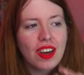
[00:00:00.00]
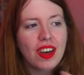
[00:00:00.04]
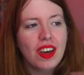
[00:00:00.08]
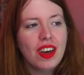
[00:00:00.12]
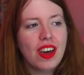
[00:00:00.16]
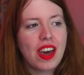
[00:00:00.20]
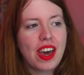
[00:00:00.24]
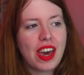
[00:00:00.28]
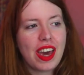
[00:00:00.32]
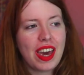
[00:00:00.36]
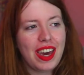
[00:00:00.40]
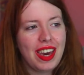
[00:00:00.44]

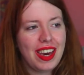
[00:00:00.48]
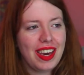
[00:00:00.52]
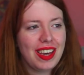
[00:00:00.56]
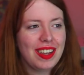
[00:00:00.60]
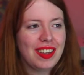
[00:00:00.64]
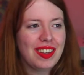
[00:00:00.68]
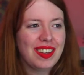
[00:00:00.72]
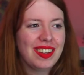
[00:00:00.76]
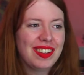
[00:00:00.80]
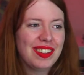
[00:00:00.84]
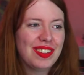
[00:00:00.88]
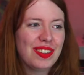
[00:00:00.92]

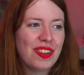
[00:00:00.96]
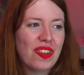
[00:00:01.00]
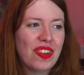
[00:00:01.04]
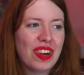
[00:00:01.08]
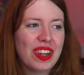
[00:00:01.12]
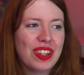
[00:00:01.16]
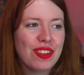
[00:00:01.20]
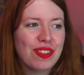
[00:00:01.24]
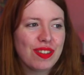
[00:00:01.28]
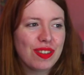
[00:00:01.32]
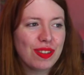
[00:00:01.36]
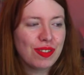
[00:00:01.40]
And
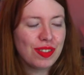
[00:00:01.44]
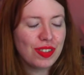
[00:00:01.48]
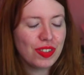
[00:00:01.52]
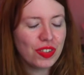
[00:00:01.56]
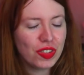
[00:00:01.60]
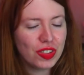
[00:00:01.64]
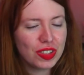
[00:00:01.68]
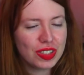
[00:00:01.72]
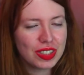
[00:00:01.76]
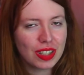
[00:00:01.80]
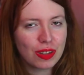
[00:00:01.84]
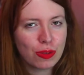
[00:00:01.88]
one of the
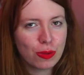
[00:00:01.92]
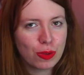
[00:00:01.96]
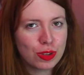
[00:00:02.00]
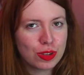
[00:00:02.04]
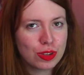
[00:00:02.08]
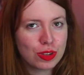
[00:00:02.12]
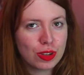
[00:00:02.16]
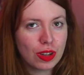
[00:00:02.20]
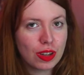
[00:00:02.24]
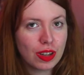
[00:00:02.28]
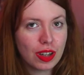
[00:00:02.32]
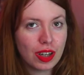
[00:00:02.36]
venues that was
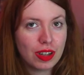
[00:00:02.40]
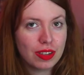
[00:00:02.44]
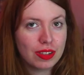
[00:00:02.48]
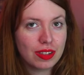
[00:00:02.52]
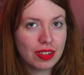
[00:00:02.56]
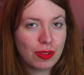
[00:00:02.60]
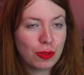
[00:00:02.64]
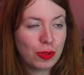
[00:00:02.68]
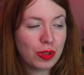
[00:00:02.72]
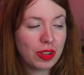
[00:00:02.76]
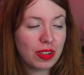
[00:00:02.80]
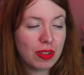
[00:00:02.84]
sold out
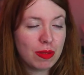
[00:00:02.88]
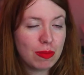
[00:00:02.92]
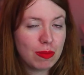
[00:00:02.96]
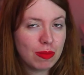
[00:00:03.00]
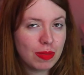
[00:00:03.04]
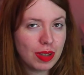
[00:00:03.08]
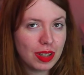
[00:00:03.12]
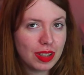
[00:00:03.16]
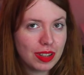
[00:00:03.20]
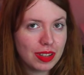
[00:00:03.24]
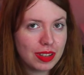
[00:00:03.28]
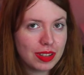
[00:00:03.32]
within
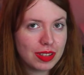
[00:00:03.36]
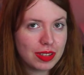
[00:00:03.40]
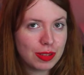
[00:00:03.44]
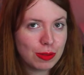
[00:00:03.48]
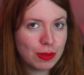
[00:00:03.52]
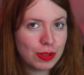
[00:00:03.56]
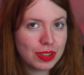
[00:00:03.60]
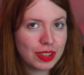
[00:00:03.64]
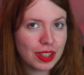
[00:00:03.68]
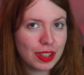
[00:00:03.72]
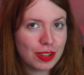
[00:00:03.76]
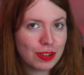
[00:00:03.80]
minutes, it
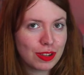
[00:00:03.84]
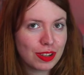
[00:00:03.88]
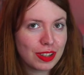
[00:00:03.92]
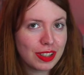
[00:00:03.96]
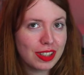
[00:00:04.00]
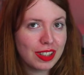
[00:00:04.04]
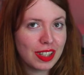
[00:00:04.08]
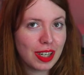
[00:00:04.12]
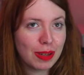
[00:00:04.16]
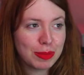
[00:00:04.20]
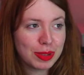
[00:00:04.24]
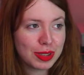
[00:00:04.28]
was actually
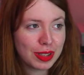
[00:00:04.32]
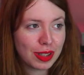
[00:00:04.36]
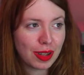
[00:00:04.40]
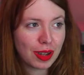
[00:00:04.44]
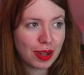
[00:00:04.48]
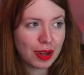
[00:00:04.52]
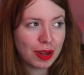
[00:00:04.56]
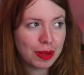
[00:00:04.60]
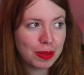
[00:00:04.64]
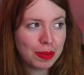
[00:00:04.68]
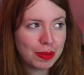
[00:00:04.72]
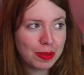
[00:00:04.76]
in
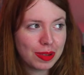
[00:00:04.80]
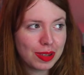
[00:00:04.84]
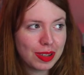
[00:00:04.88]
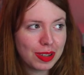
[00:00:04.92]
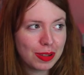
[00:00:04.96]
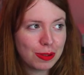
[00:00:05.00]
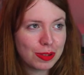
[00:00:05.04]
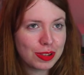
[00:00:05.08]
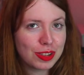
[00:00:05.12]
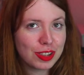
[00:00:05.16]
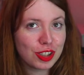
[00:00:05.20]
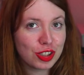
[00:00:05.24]
Amsterdam. And it
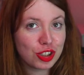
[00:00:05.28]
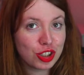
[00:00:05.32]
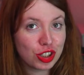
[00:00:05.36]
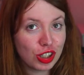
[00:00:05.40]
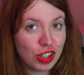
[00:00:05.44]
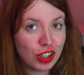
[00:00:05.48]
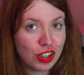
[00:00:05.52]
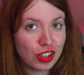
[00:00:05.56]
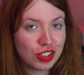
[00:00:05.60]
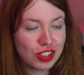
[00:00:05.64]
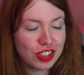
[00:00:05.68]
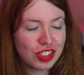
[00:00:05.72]
was in a
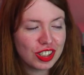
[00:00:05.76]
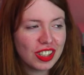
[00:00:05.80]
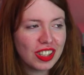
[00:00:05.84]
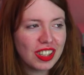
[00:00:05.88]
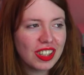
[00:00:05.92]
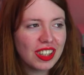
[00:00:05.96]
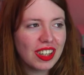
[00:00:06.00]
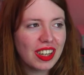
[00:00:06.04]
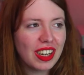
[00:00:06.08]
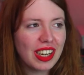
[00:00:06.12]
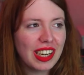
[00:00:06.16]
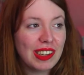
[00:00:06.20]
church.
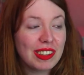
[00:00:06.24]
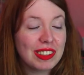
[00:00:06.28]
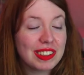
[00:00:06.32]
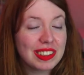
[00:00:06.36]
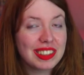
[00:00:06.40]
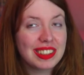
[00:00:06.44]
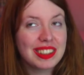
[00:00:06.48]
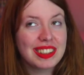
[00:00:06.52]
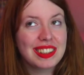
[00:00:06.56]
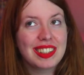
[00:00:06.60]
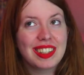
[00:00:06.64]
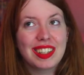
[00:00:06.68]
And I
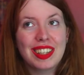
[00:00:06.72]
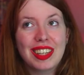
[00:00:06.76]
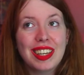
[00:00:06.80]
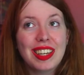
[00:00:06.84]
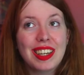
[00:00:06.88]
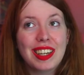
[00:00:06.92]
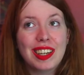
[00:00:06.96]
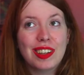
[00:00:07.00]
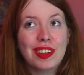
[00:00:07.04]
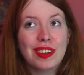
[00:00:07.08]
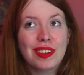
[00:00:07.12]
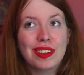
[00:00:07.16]
was
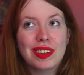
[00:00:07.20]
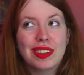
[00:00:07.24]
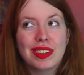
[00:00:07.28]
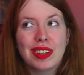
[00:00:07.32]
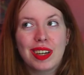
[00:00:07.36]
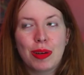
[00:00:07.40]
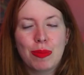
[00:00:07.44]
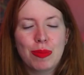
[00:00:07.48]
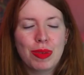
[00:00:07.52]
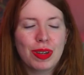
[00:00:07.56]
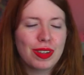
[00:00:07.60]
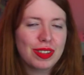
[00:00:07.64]
thinking all the
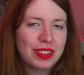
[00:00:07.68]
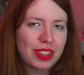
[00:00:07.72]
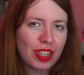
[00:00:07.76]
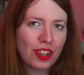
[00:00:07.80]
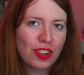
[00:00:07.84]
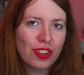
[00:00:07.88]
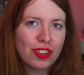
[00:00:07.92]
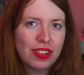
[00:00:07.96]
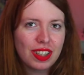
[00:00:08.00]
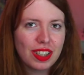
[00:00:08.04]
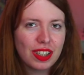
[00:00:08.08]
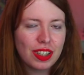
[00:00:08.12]
time because I
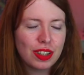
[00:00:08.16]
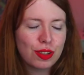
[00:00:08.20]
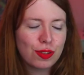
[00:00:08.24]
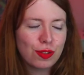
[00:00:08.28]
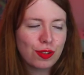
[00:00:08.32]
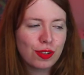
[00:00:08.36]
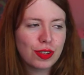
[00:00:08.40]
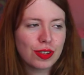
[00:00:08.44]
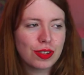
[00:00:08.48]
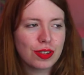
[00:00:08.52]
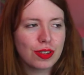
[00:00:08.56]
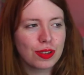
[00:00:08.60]
got tickets
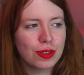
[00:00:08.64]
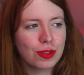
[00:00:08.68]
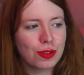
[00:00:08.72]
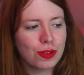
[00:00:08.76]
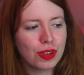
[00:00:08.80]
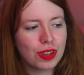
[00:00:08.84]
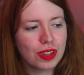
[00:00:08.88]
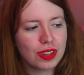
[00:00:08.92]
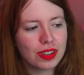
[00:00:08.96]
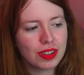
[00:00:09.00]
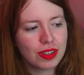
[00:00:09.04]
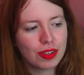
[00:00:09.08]
for another
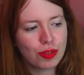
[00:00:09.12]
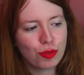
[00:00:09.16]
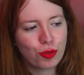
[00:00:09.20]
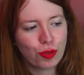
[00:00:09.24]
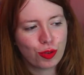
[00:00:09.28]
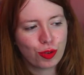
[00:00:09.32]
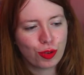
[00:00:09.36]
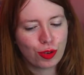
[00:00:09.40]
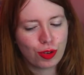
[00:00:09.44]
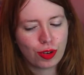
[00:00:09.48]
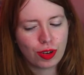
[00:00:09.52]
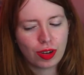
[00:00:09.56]
one
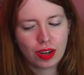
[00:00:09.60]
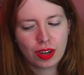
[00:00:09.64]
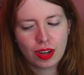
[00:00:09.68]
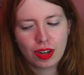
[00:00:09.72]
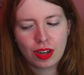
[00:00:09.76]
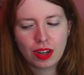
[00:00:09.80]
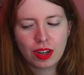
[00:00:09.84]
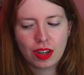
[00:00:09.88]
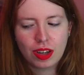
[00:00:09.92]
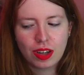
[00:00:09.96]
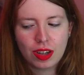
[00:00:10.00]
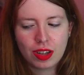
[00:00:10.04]

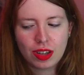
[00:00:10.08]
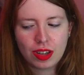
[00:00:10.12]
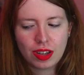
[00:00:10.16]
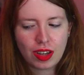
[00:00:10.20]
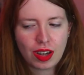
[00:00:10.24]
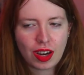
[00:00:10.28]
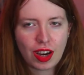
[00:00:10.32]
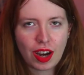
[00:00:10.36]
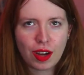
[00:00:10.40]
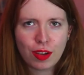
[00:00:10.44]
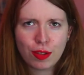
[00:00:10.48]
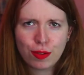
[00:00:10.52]
for
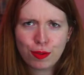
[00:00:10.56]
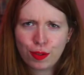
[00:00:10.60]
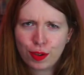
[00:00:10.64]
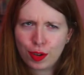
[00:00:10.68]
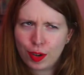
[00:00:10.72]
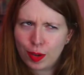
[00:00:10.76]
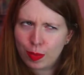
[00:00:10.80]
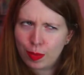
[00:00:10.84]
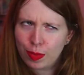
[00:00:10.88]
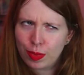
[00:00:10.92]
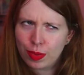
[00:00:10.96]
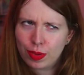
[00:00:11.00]
Antwerp.